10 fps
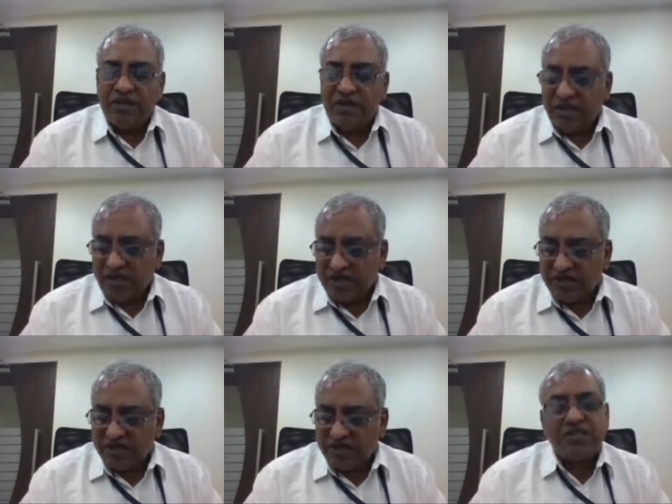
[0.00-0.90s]
the
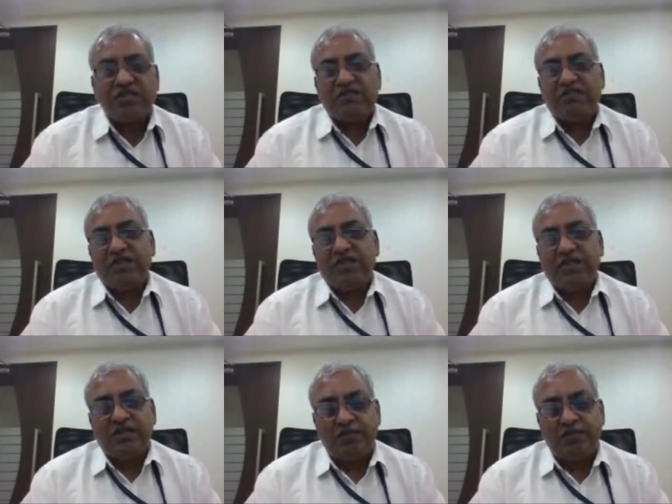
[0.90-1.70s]
sensitivity